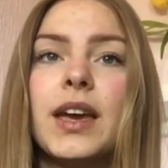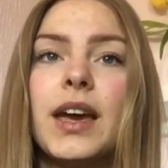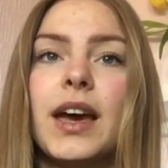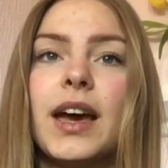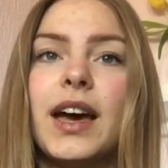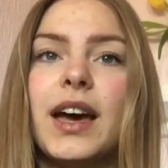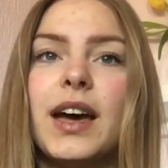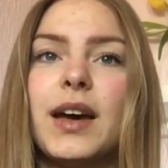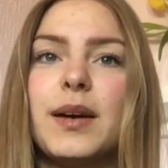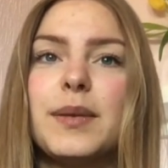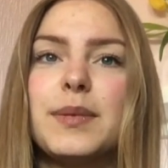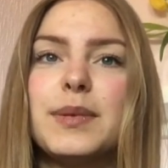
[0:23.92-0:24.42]

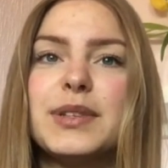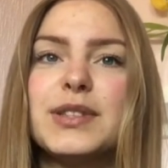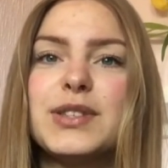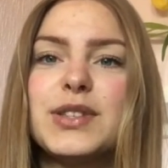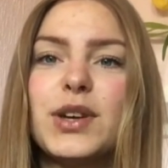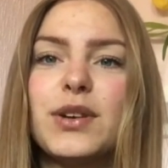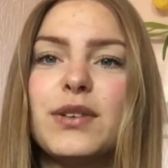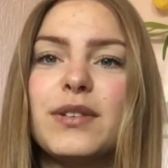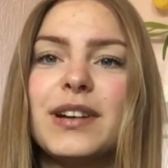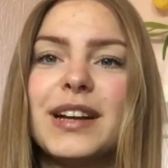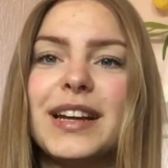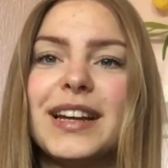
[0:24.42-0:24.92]
It's
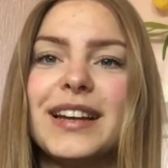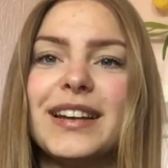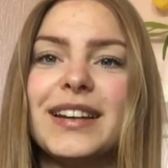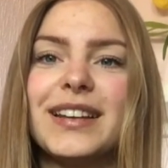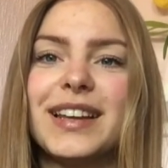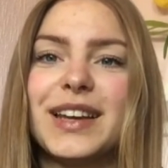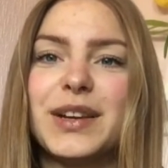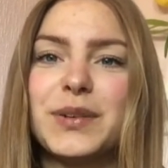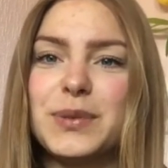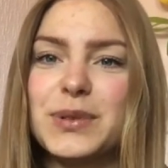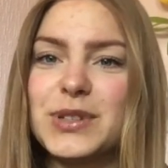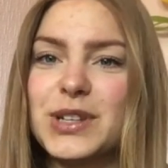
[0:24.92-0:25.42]
not really
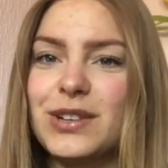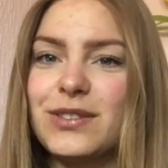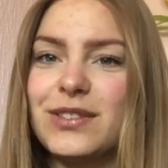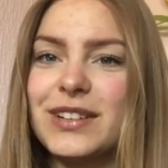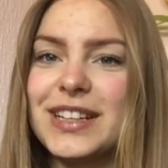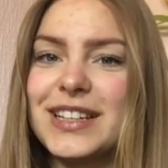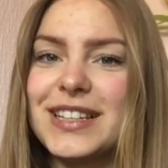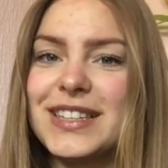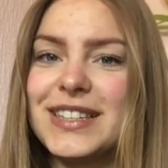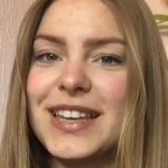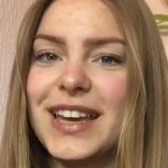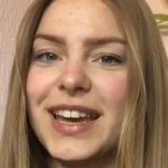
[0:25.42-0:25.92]
like, we don't
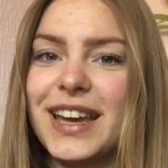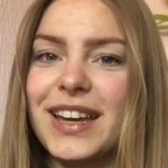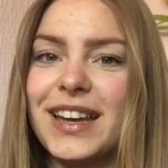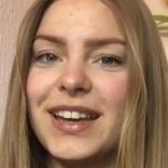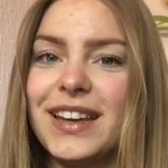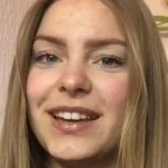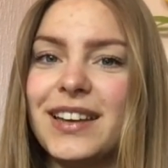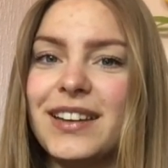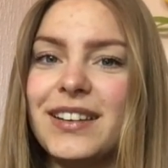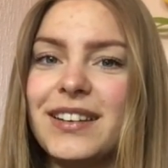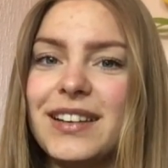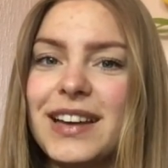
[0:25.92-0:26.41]
really
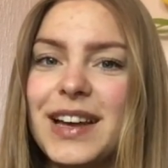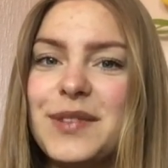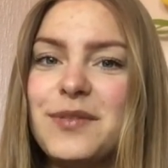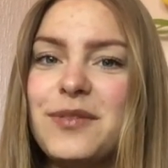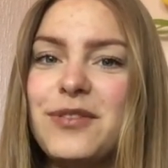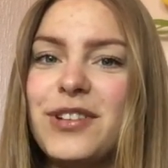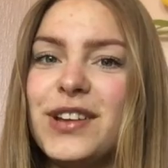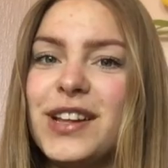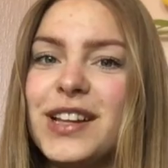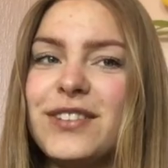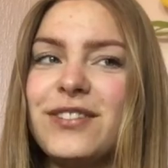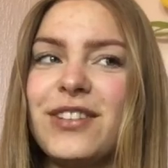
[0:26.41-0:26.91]
say I'm
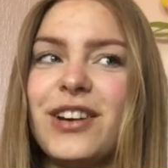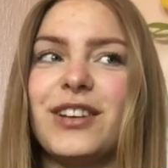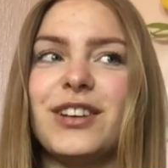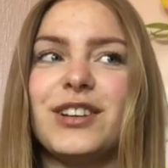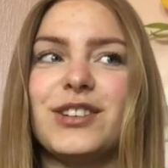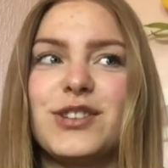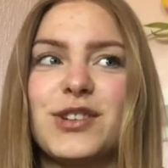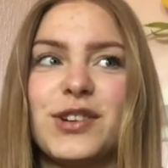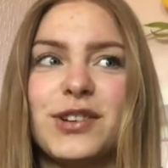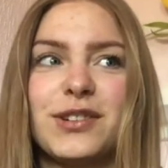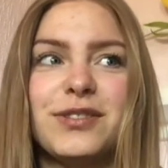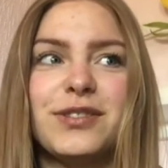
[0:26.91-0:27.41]
feeling very
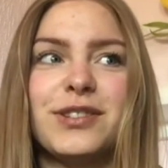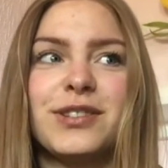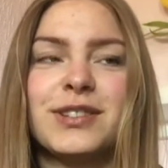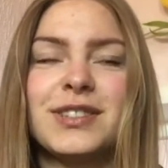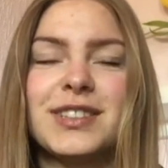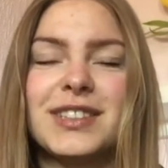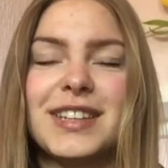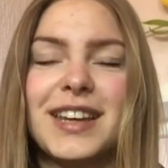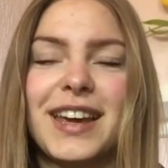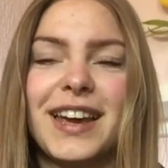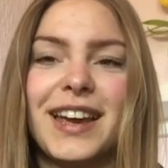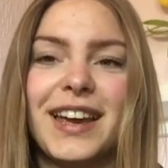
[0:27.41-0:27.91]
joyful
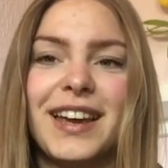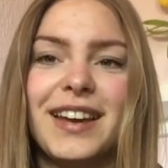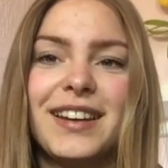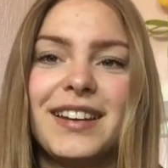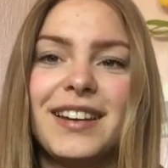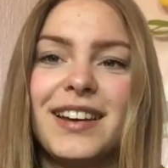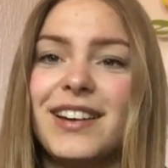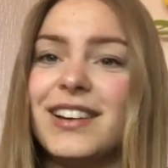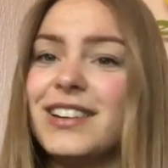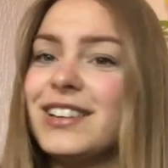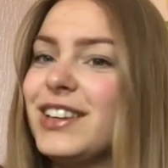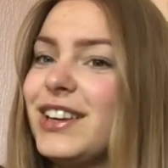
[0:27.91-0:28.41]
today,
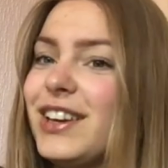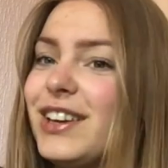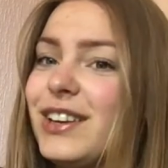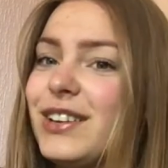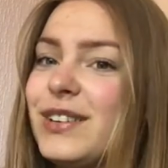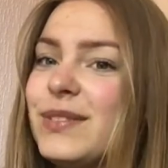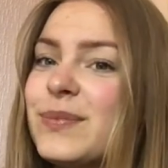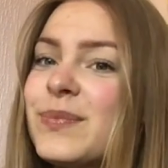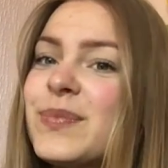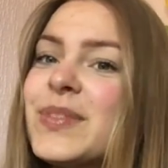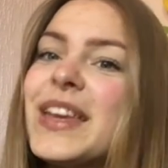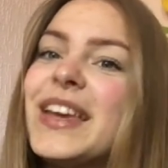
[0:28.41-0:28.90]
aren't you?